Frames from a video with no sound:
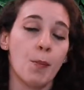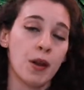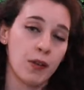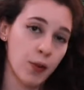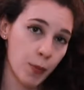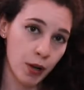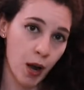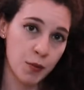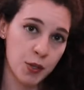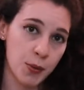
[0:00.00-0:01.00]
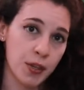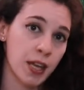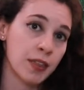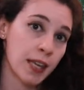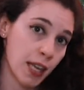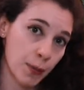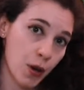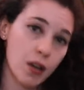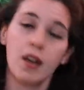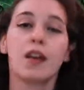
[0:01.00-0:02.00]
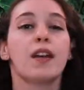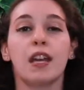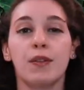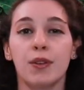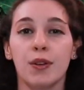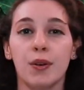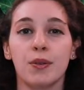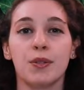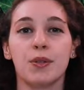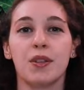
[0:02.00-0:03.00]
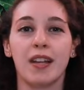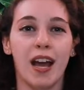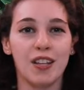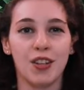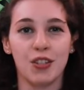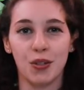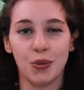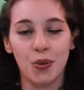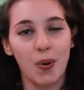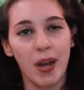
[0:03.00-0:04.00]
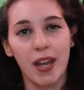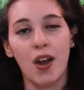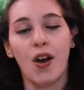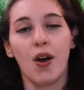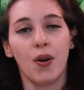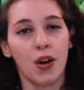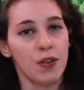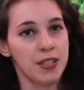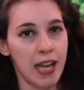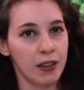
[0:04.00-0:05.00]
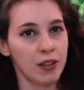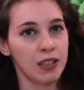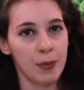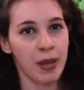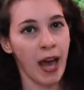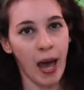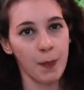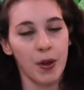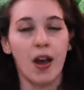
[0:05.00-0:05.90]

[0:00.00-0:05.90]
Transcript: But if you feel more comfortable, you can get the ebook if you go to the Nassau digital doorway or if you download the Libby app.